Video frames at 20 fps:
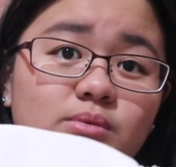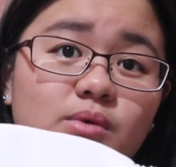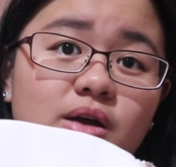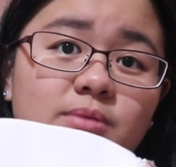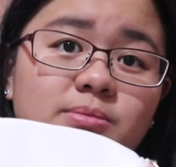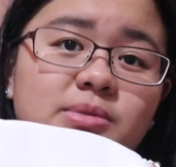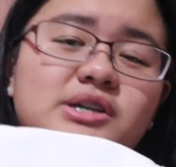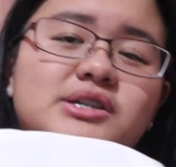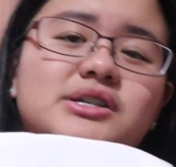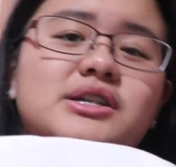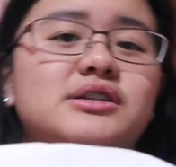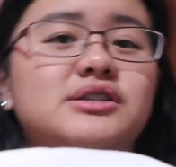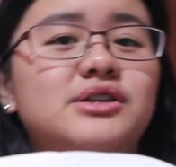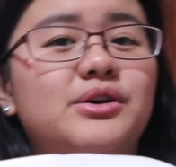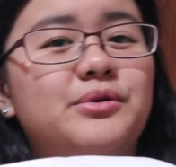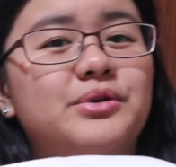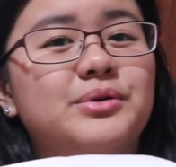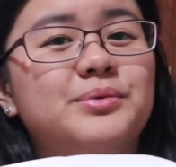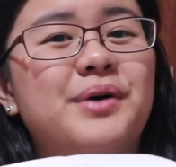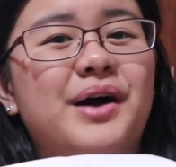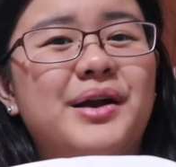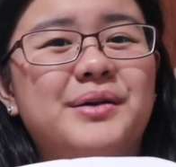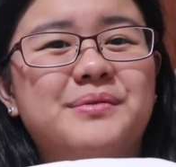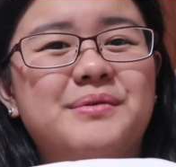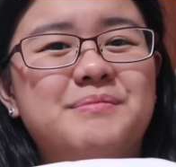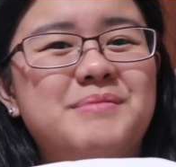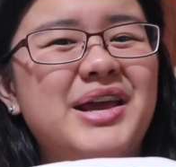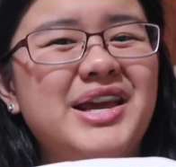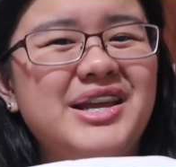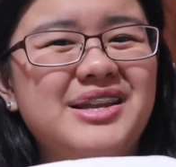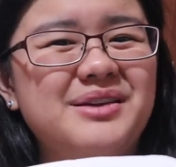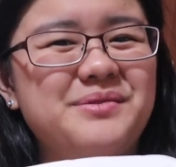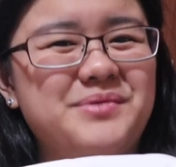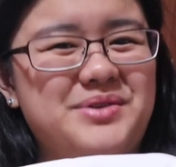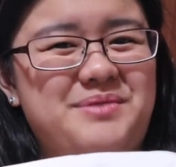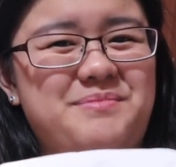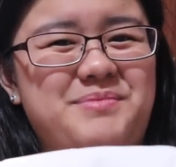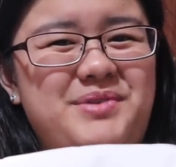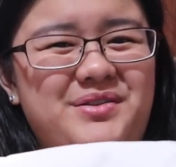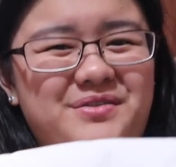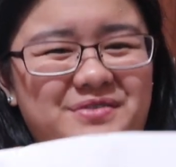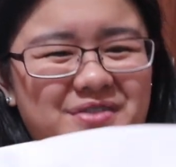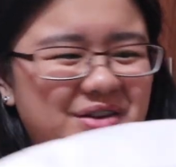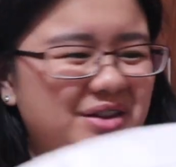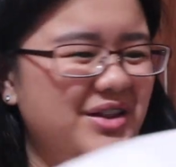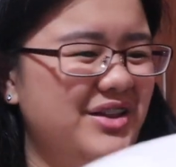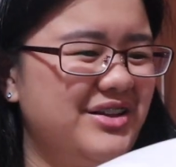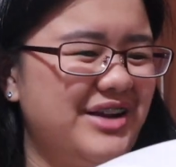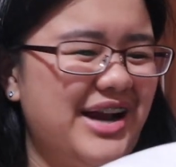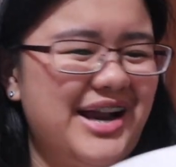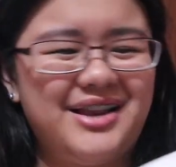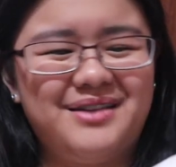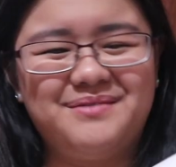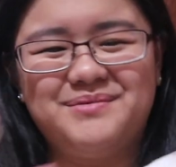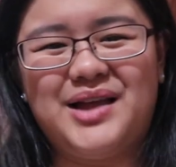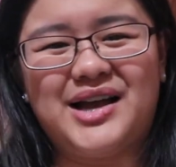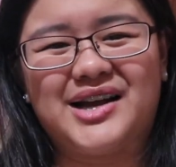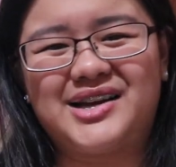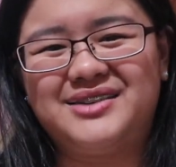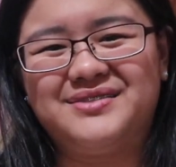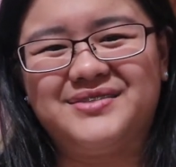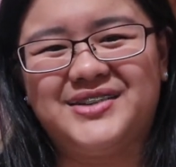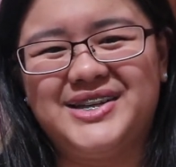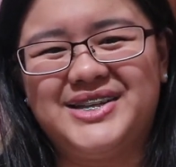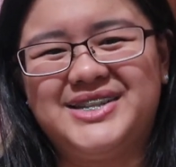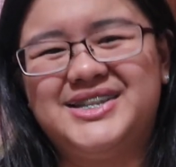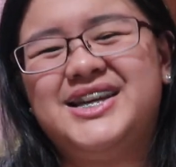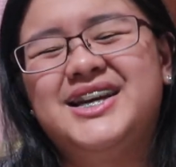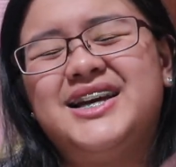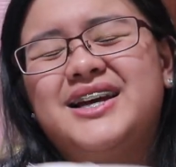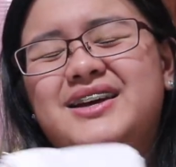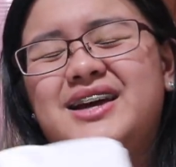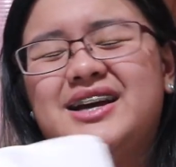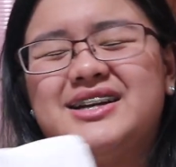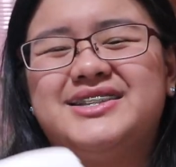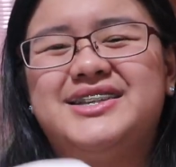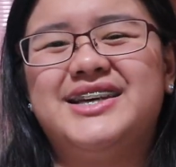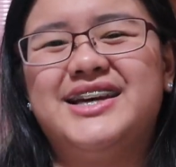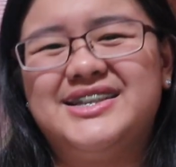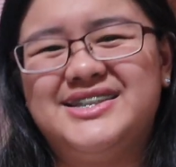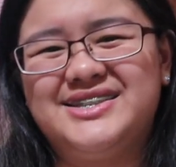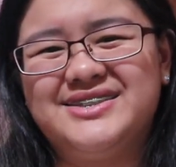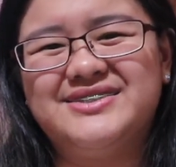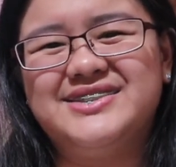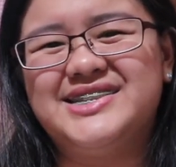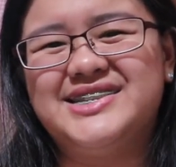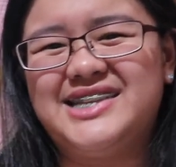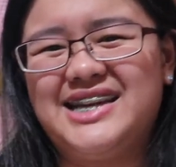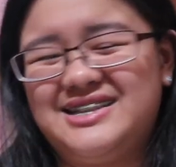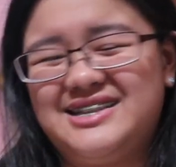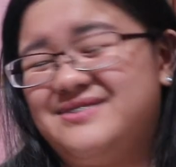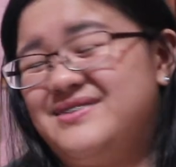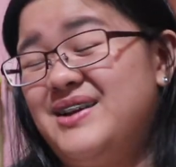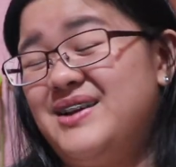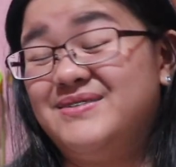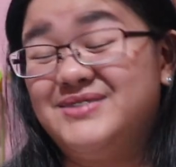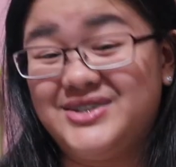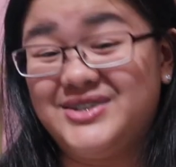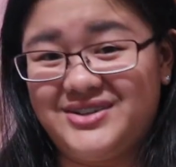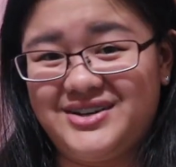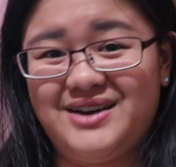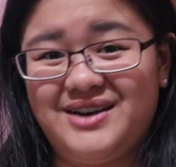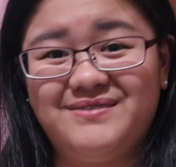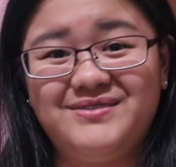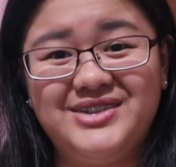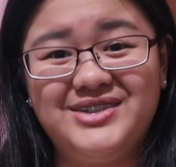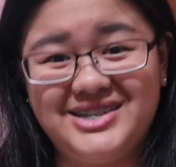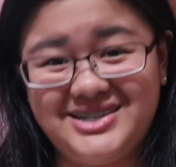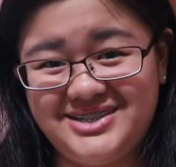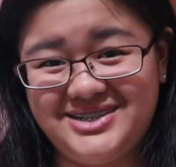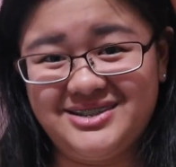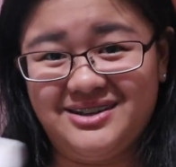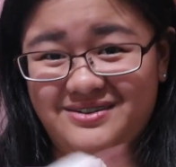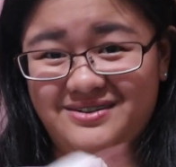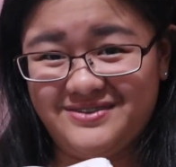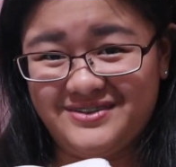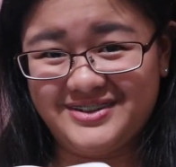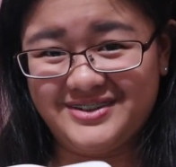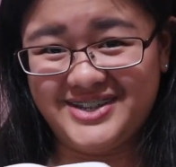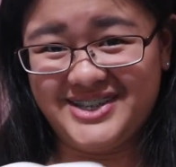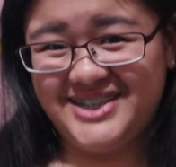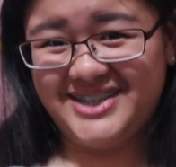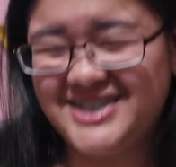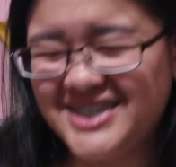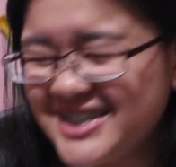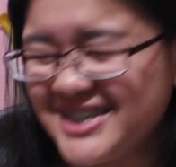one because it's the only one remaining with a beautiful color. I love black and white accessories. That's why I'm sorry, I'm really soft for it.